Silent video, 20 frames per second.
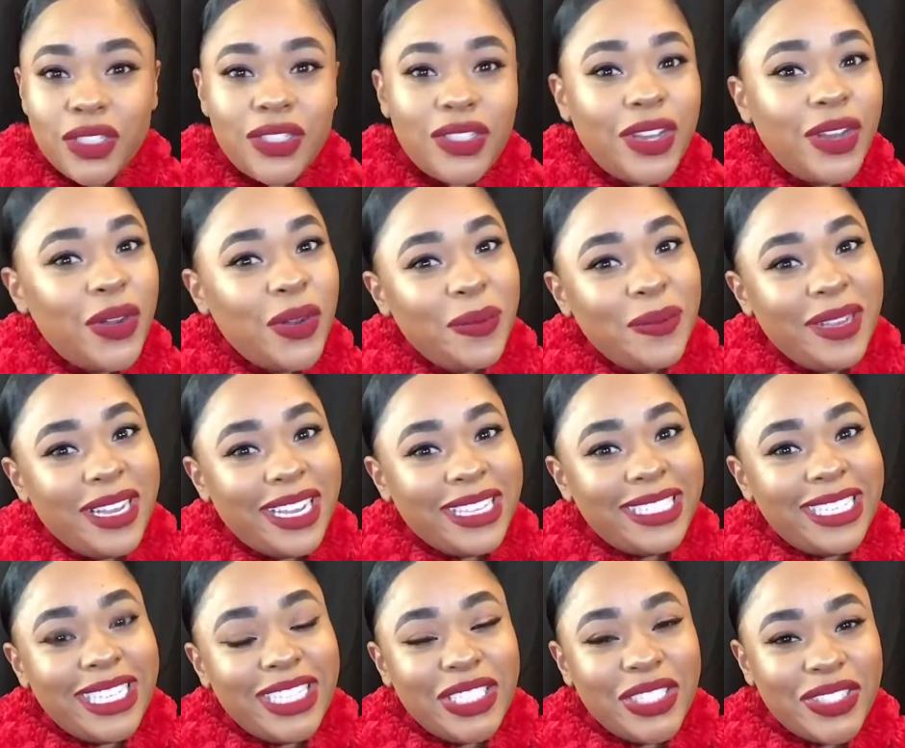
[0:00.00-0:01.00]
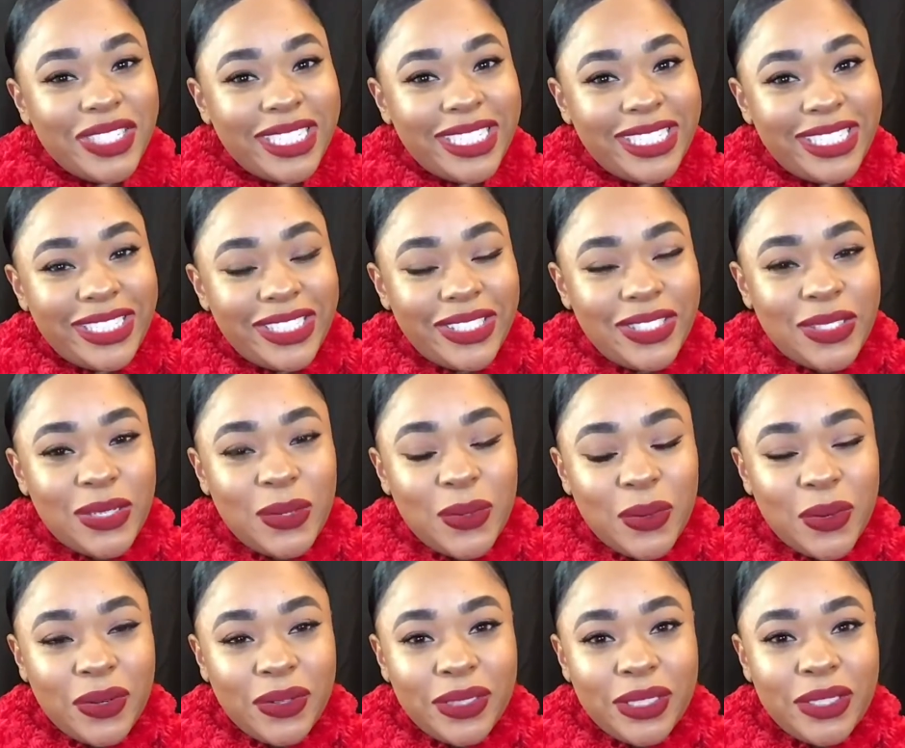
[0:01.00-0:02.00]
So I hope you guys enjoyed this
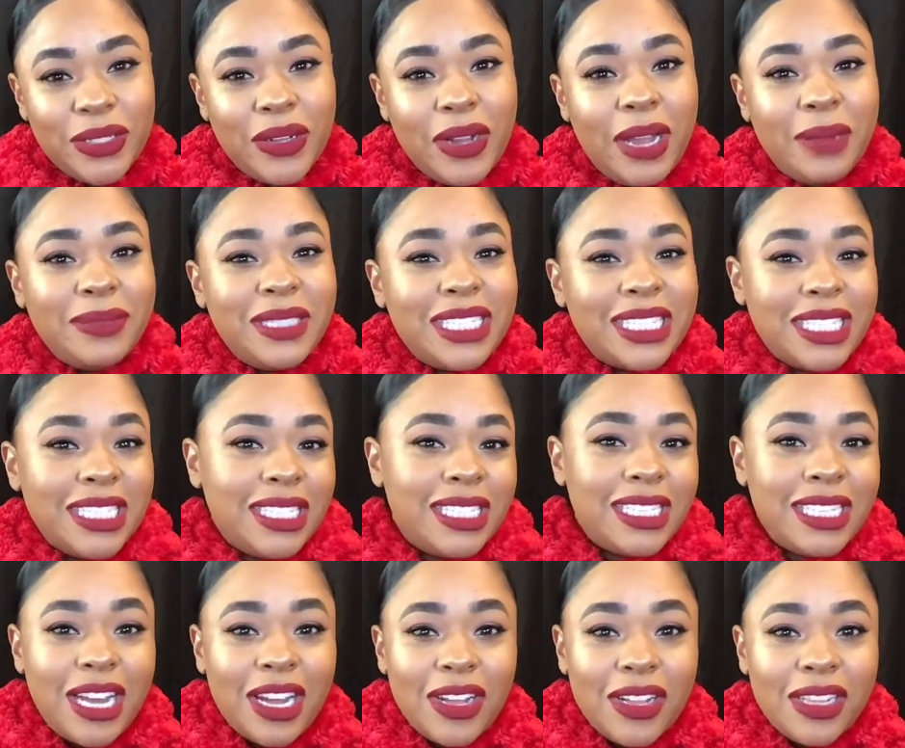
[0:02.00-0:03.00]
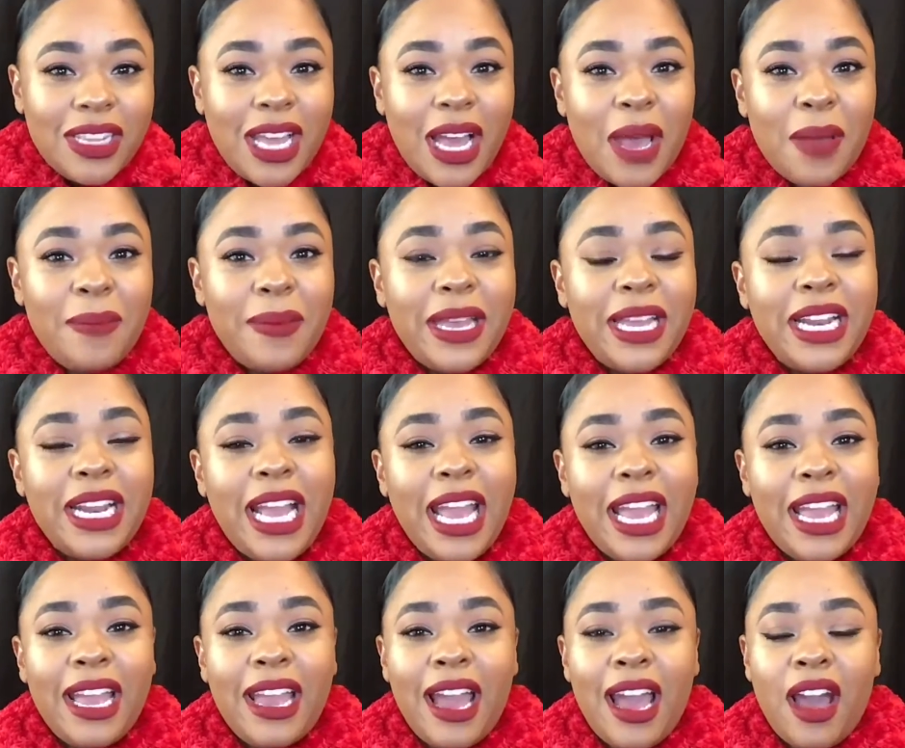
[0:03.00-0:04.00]
tutorial. I'm just gonna snuggle up and
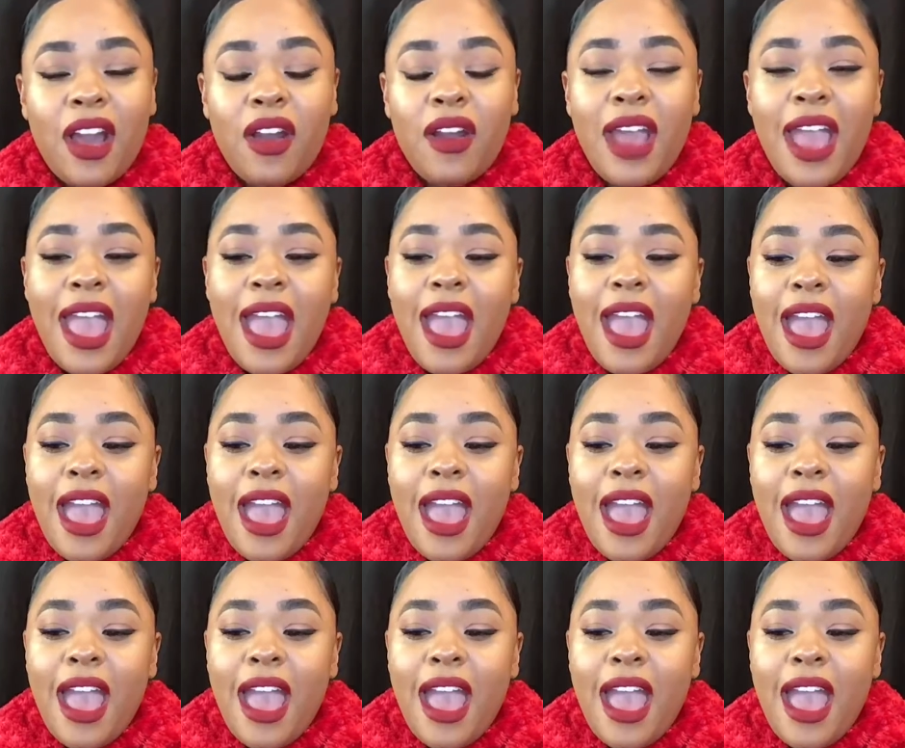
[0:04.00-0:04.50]
hang out.